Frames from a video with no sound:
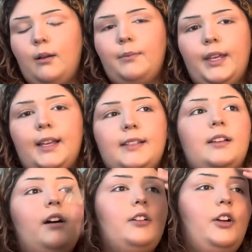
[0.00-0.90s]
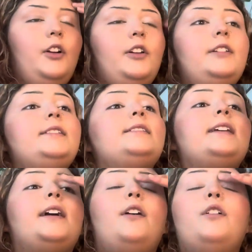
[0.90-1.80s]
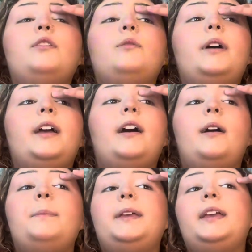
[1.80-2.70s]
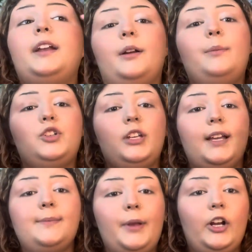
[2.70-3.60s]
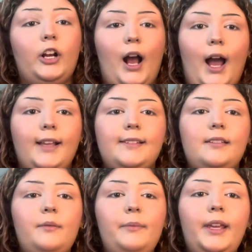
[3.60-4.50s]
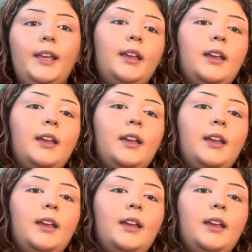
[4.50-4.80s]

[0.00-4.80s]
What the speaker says: because on hers it's like all the way up here, but she has bigger eyes than me.